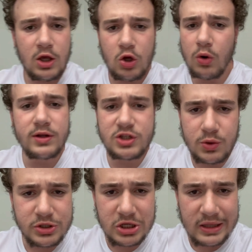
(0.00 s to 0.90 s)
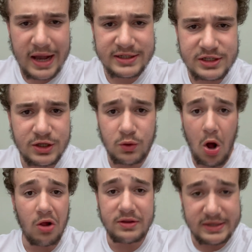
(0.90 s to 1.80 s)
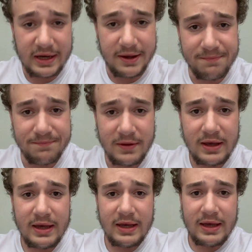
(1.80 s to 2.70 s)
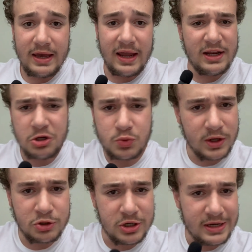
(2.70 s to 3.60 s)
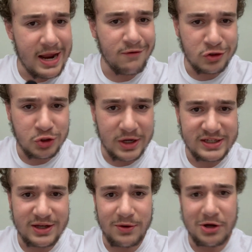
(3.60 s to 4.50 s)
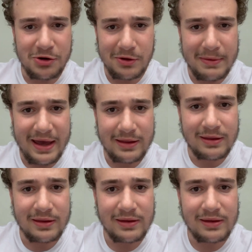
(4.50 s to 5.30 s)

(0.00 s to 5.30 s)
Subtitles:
Your intuition lies to you all the time. And here's why you should never trust it when you're doing math.